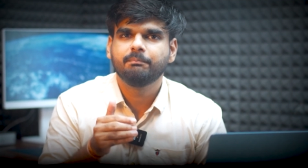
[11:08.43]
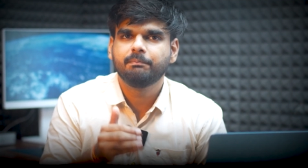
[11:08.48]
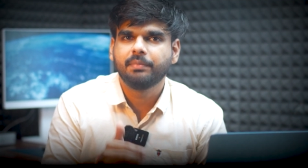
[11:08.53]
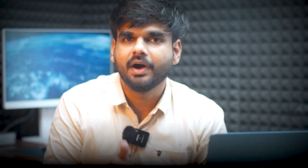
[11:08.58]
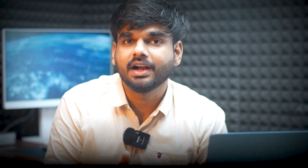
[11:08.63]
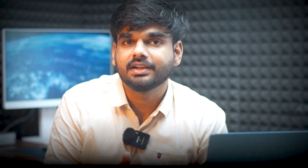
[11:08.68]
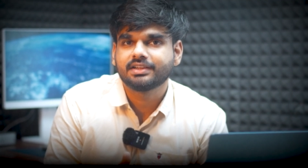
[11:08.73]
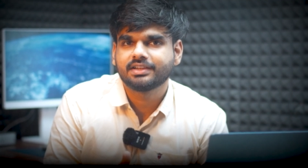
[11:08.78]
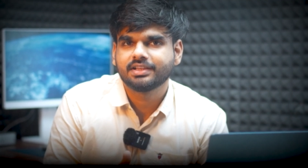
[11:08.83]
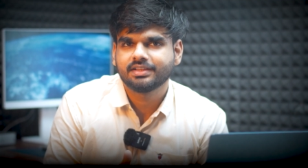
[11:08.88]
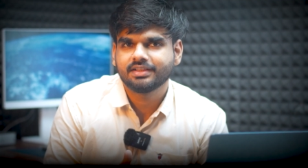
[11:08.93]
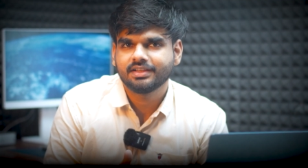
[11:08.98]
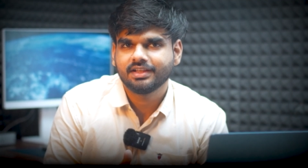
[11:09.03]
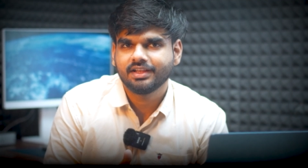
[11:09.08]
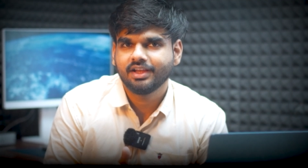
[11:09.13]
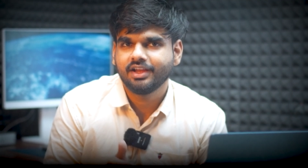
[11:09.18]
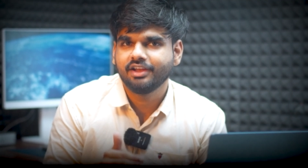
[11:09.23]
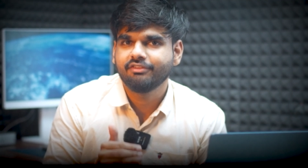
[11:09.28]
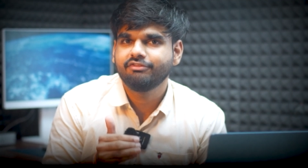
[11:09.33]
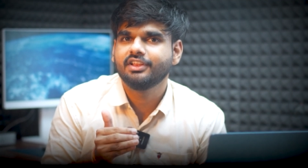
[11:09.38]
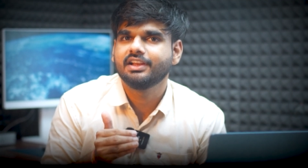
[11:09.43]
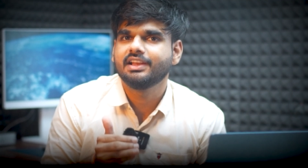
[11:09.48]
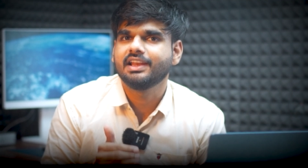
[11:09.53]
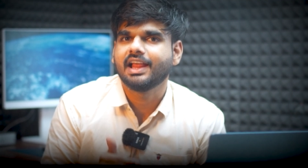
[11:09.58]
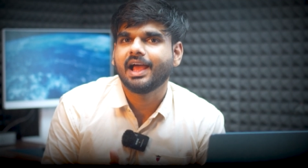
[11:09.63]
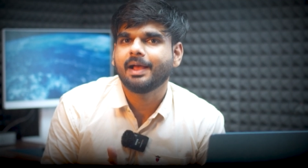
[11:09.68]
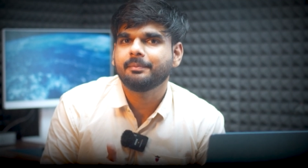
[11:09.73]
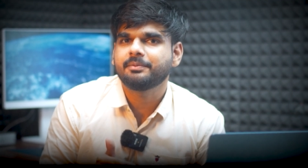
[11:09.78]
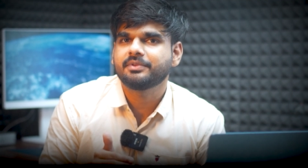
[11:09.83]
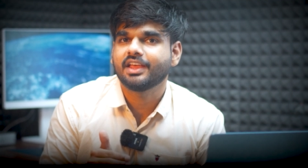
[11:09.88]
But if the
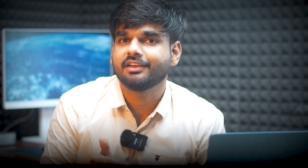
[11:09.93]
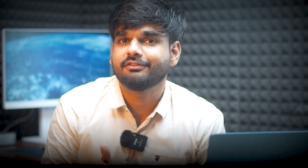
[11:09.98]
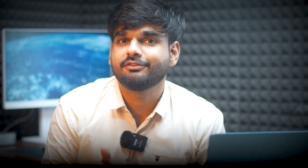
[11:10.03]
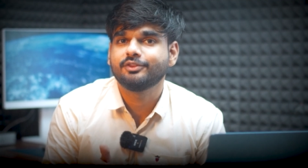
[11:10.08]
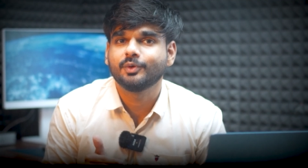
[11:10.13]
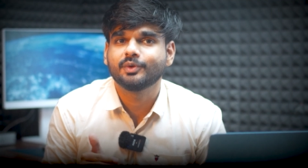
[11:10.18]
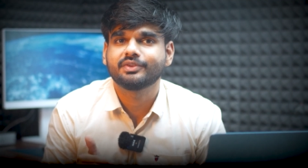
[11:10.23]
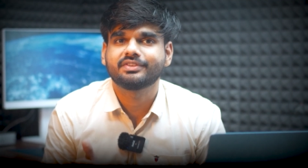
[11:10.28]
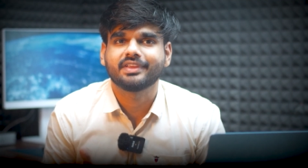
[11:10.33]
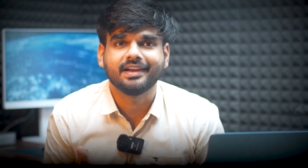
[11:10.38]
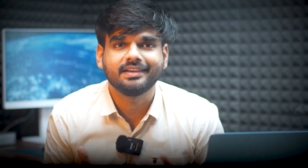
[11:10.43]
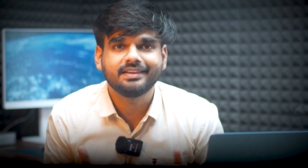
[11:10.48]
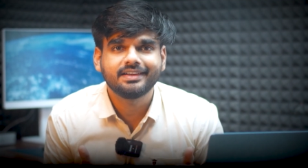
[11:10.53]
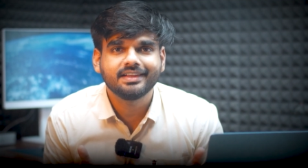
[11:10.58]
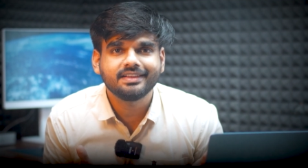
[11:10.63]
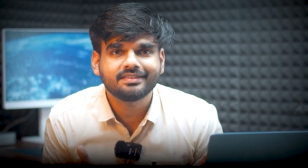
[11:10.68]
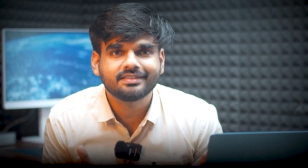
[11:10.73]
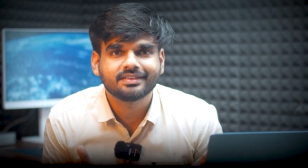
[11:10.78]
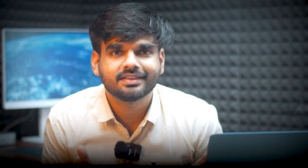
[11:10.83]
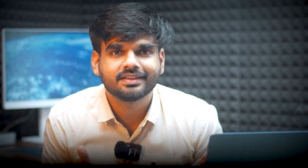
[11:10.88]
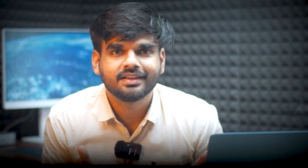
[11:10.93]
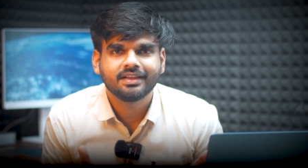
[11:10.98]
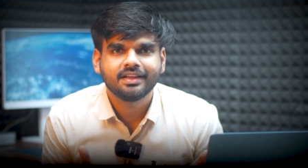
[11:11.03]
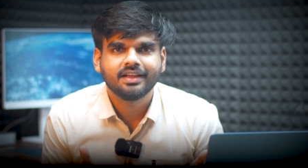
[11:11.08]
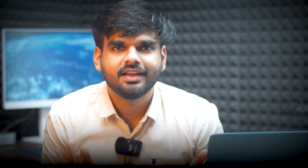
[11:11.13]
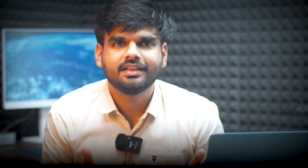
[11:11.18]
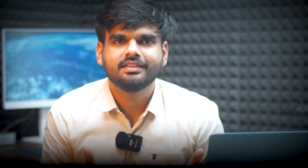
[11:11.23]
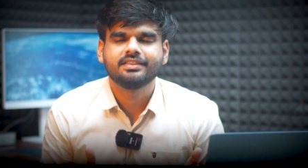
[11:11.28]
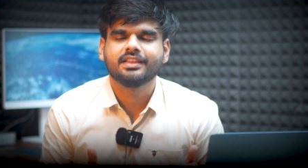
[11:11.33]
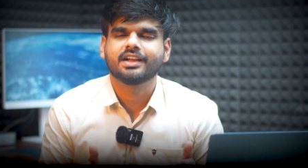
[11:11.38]
labs have no scientists,
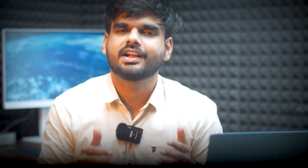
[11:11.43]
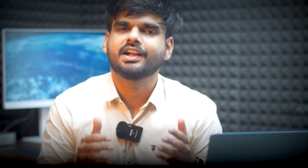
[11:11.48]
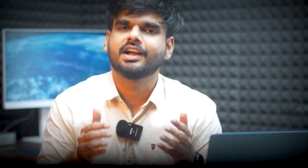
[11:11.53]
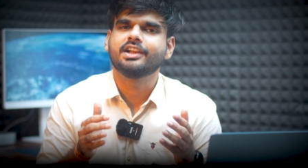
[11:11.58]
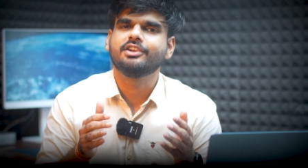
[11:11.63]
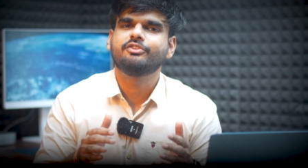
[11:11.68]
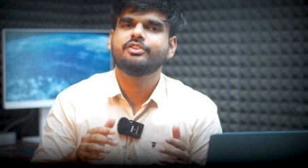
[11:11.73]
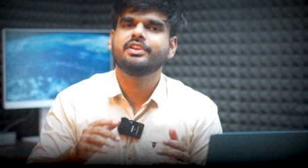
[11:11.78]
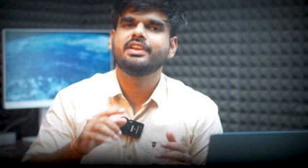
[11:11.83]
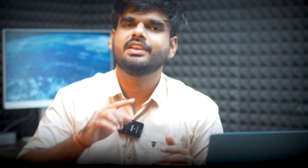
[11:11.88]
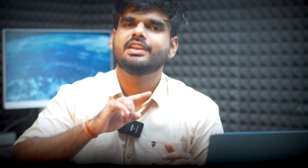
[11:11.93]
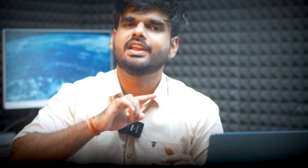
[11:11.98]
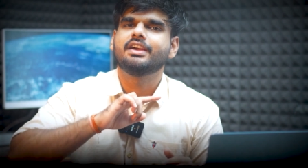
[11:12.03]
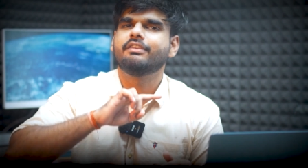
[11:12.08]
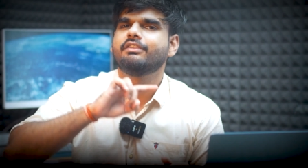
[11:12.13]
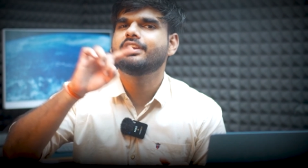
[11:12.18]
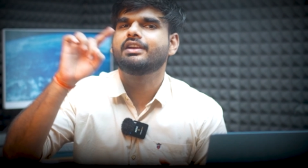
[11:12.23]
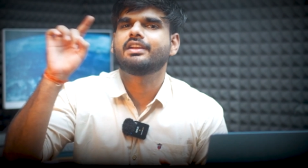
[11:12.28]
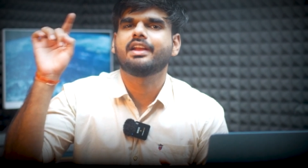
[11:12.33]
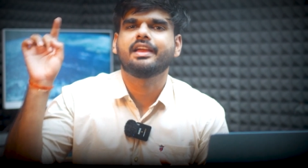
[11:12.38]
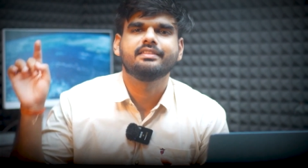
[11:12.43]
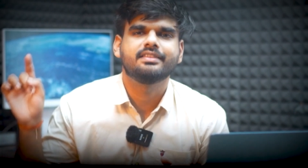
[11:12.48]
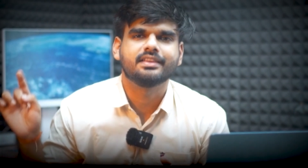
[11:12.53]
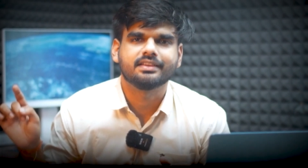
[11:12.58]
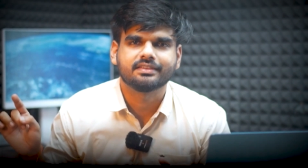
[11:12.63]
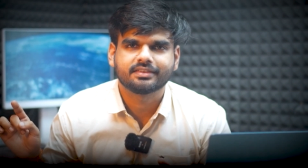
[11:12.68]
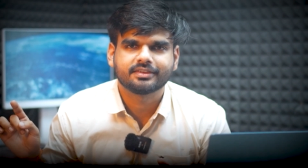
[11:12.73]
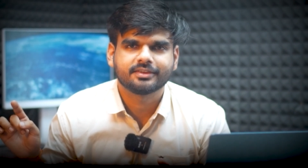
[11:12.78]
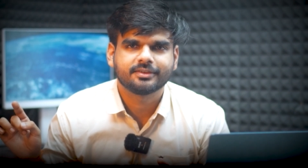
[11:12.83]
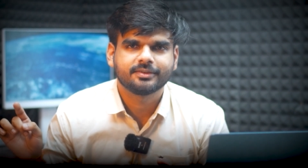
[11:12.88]
the country never
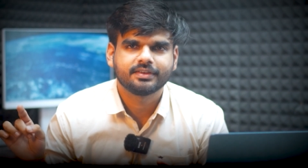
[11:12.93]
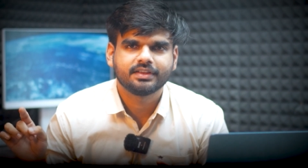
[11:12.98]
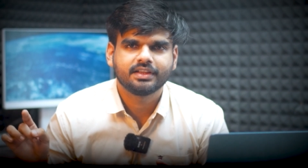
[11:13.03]
rises.